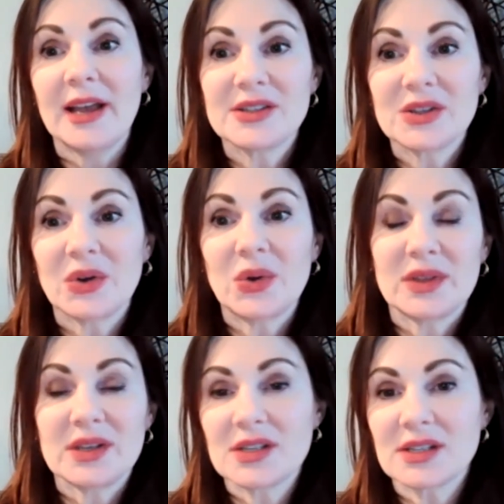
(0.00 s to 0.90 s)
And so
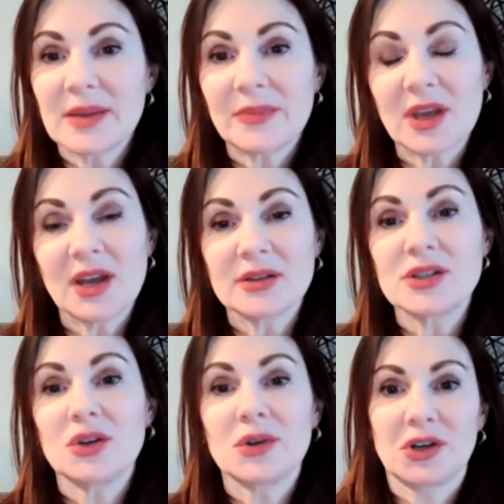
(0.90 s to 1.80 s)
this is something
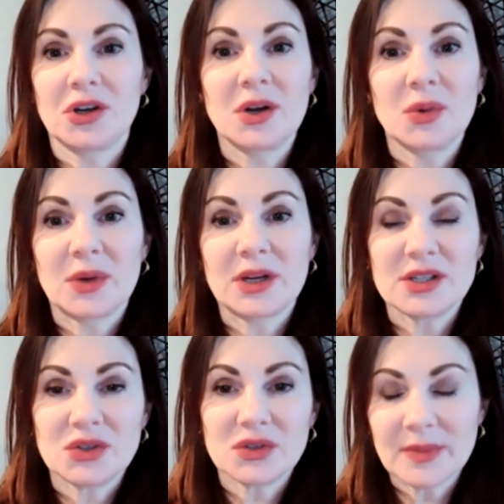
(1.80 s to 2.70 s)
else you're going to want to
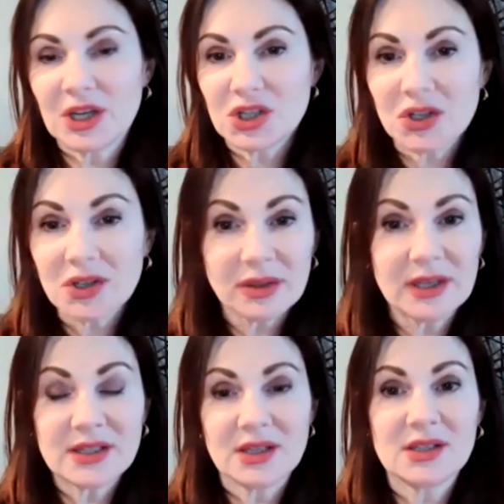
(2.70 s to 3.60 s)
do, is make sure your
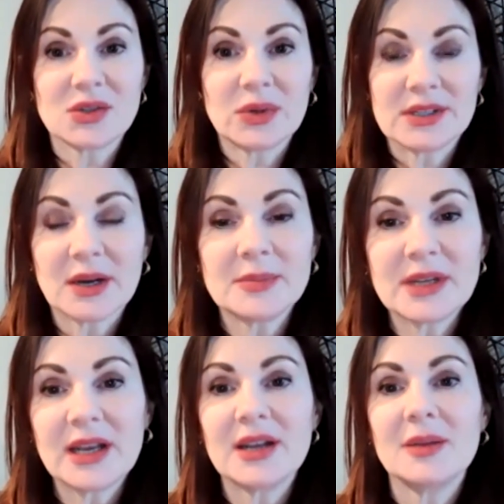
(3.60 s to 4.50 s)
LinkedIn is always
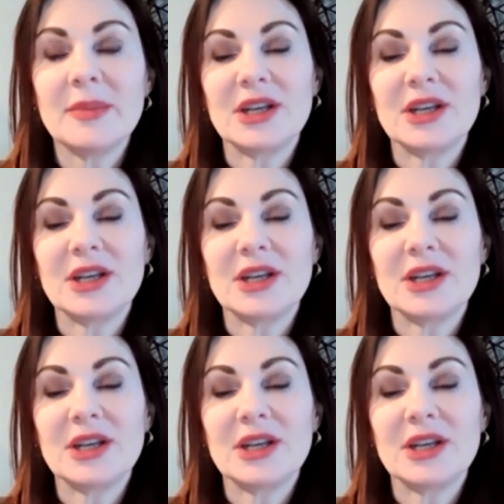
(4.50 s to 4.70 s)
updated.